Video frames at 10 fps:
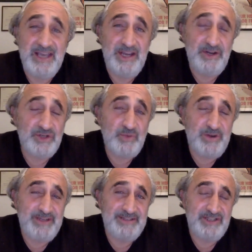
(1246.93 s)
Here's
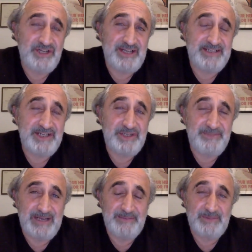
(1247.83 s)
where
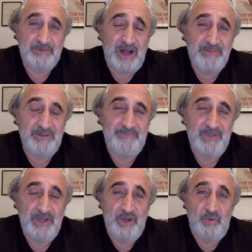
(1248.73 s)
indigenization becomes a problem.
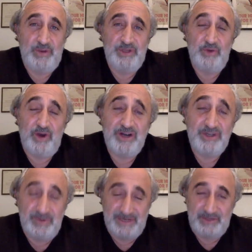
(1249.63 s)
When you
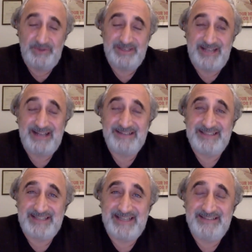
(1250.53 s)
argue, as you
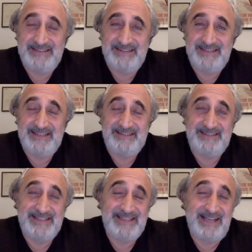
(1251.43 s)
exactly said,
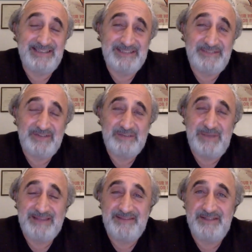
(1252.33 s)
that the scientific
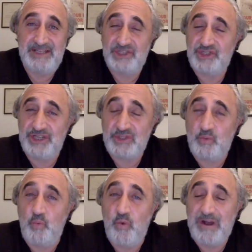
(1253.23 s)
method is
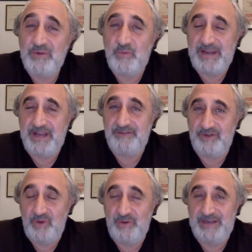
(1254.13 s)
just one way
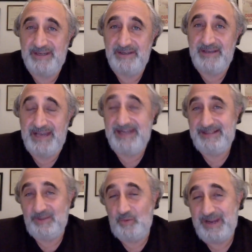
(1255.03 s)
of knowing, and
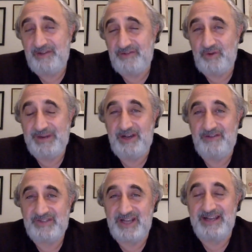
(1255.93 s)
the way of knowing
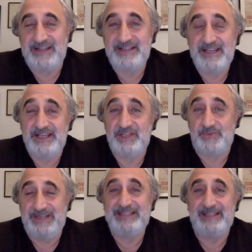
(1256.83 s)
of science is
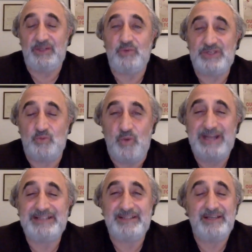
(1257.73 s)
really that it was
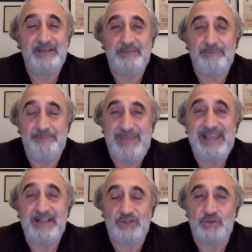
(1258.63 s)
white
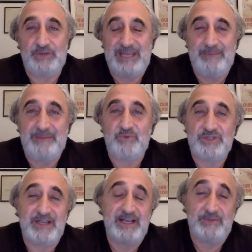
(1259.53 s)
males who came up
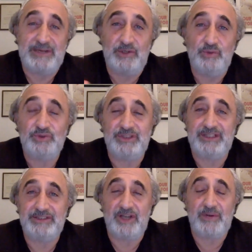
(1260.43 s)
with science, right? Newton
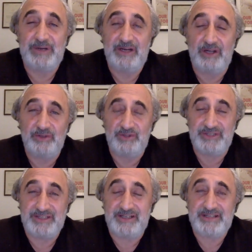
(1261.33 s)
and Darwin and all those
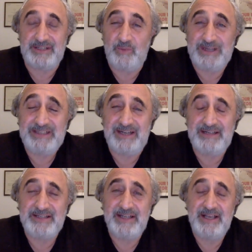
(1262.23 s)
disgusting white
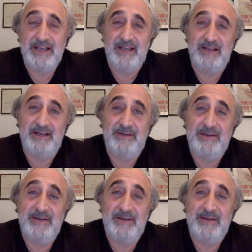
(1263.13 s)
guys. Uh,